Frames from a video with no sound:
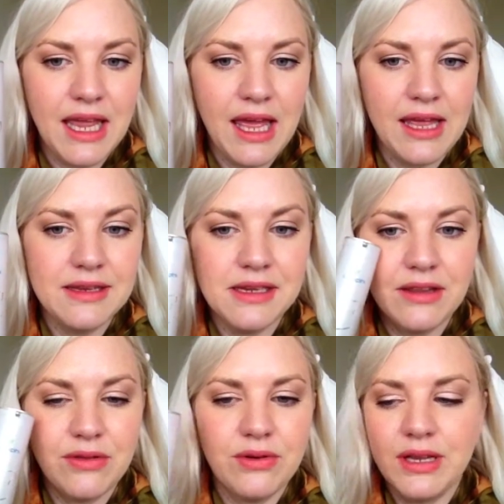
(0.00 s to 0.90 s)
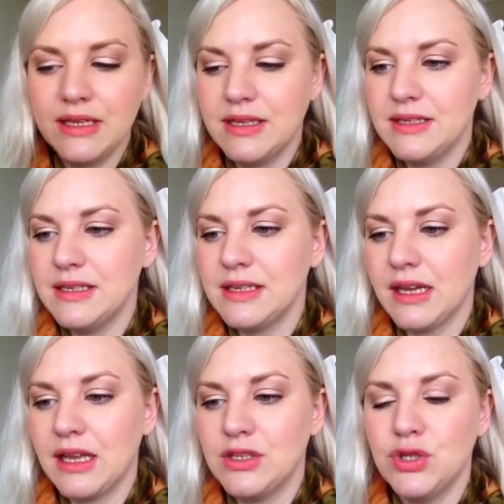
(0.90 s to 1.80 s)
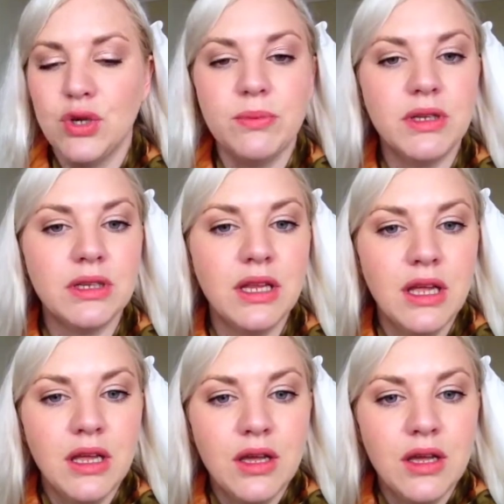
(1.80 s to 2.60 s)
and I thought this is like a dermal